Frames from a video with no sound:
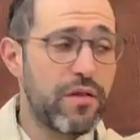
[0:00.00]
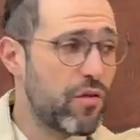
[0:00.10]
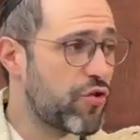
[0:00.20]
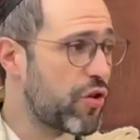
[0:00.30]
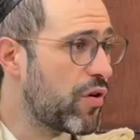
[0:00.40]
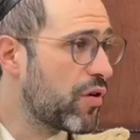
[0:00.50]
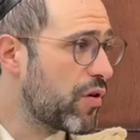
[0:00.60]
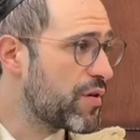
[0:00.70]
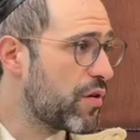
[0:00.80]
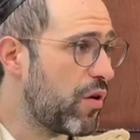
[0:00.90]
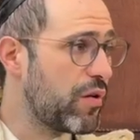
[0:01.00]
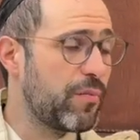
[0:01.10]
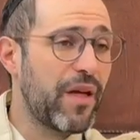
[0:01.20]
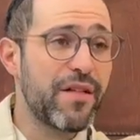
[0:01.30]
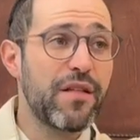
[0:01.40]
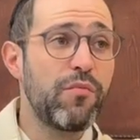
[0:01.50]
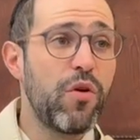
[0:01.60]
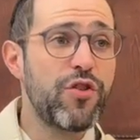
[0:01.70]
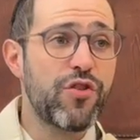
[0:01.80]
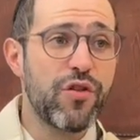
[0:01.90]
sugar or salt, because of the
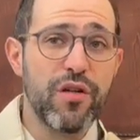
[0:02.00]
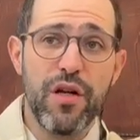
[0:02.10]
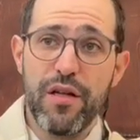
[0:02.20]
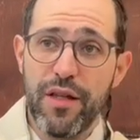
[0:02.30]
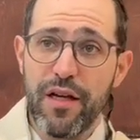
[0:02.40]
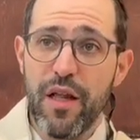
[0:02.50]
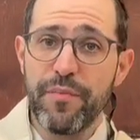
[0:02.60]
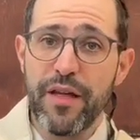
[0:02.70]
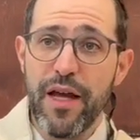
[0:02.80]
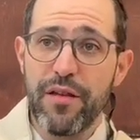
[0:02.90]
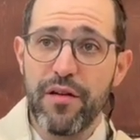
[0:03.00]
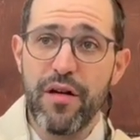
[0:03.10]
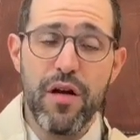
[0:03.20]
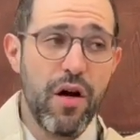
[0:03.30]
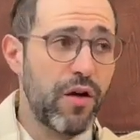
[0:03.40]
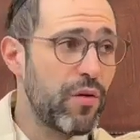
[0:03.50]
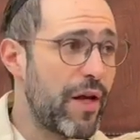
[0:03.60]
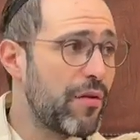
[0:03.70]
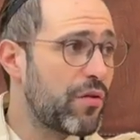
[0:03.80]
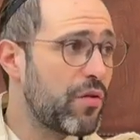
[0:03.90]
moisture, they clump together. Are you
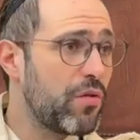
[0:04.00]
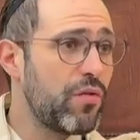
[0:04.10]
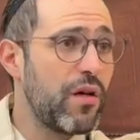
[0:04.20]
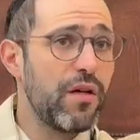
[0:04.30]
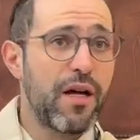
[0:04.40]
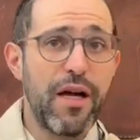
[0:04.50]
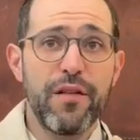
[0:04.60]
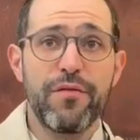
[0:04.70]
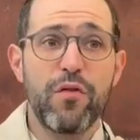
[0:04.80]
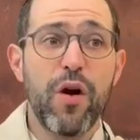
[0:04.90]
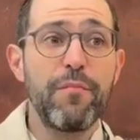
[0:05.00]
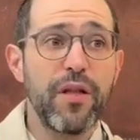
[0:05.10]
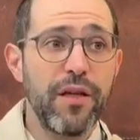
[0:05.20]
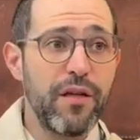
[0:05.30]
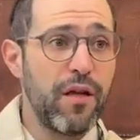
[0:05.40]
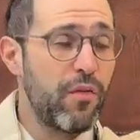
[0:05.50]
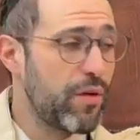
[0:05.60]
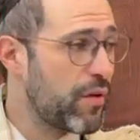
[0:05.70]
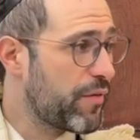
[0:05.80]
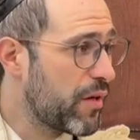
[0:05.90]
allowed to kind of crumble it with
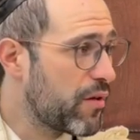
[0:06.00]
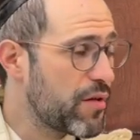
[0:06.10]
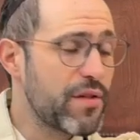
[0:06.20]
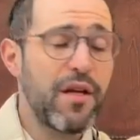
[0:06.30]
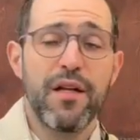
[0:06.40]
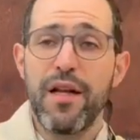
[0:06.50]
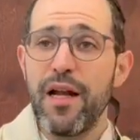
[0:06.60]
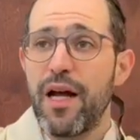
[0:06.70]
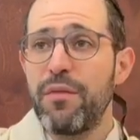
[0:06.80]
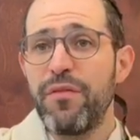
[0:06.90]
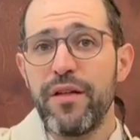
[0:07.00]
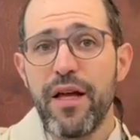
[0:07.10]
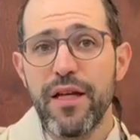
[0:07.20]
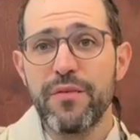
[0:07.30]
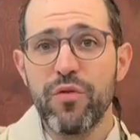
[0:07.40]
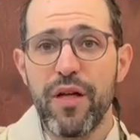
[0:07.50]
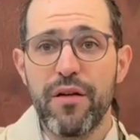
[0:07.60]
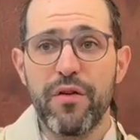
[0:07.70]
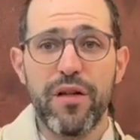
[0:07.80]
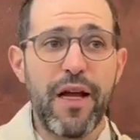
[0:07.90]
your fingers?
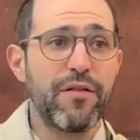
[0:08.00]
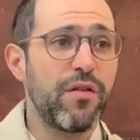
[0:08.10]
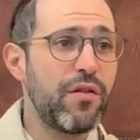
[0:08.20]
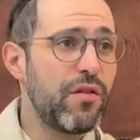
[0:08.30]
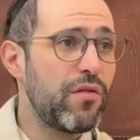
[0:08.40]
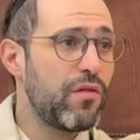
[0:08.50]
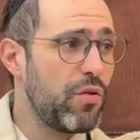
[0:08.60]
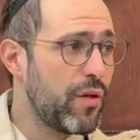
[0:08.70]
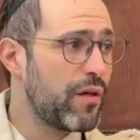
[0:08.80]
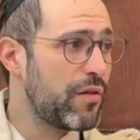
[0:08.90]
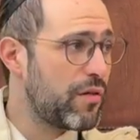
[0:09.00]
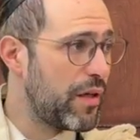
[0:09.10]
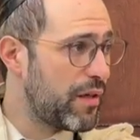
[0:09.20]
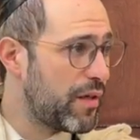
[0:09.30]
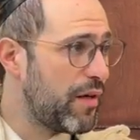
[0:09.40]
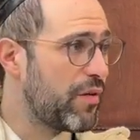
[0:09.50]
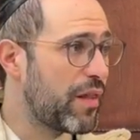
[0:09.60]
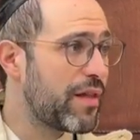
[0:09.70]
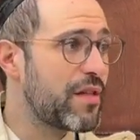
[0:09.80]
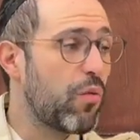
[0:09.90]
If you're allowed to do it to even
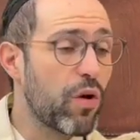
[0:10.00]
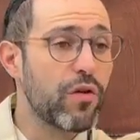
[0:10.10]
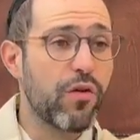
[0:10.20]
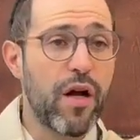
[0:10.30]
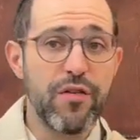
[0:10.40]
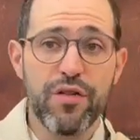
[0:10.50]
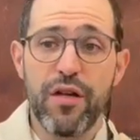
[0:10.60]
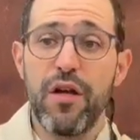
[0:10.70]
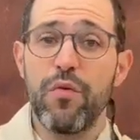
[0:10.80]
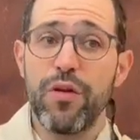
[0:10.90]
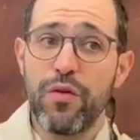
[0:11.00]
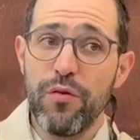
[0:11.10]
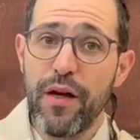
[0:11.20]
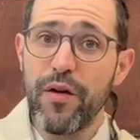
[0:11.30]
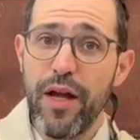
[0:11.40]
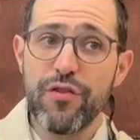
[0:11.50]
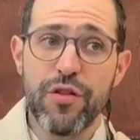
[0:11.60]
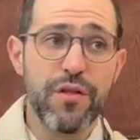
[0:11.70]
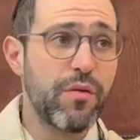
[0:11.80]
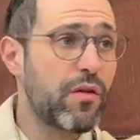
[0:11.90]
things that weren't crushed, with two
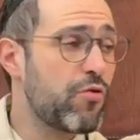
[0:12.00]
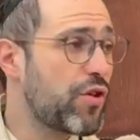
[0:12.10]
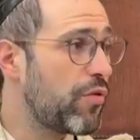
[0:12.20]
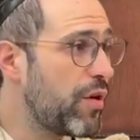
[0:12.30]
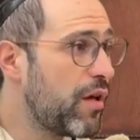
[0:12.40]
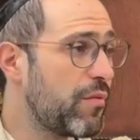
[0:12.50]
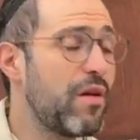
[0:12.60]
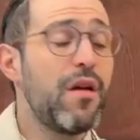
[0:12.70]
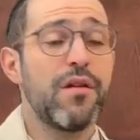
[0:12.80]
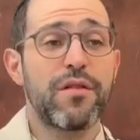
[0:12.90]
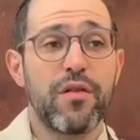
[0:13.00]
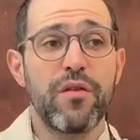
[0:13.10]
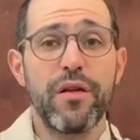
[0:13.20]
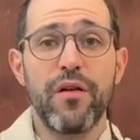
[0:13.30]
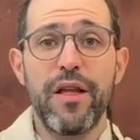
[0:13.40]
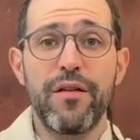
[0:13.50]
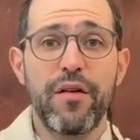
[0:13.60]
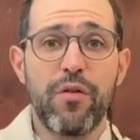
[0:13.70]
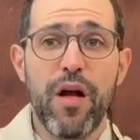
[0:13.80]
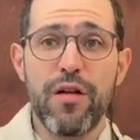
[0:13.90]
variations, with two shinuim, certainly you're allowed to
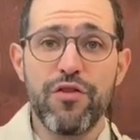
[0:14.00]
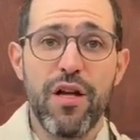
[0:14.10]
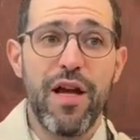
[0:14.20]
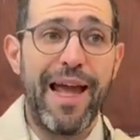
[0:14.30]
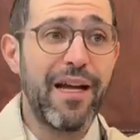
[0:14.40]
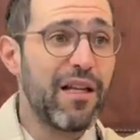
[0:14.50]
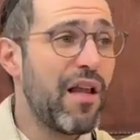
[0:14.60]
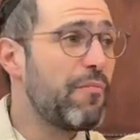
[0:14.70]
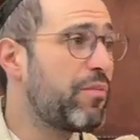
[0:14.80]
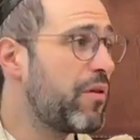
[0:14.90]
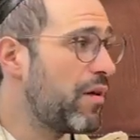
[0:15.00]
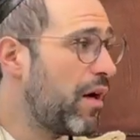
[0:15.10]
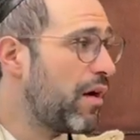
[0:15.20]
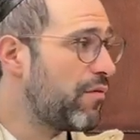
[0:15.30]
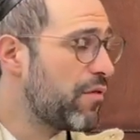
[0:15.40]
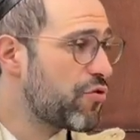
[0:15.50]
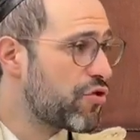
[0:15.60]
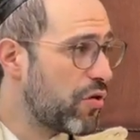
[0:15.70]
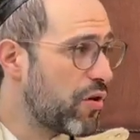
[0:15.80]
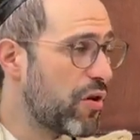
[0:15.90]
crush a clump of
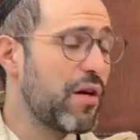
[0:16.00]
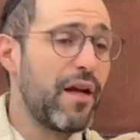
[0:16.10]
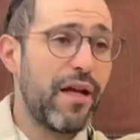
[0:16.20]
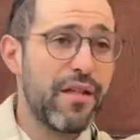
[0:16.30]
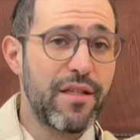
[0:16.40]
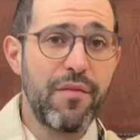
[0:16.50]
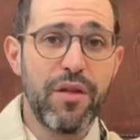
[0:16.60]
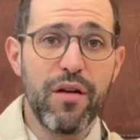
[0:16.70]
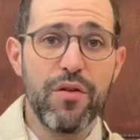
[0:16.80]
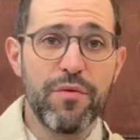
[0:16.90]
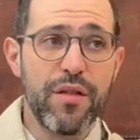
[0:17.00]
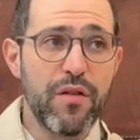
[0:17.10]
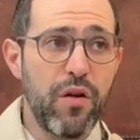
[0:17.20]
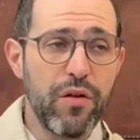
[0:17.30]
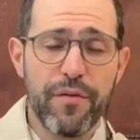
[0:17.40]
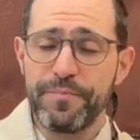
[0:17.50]
sugar, and the same thing goes with salt,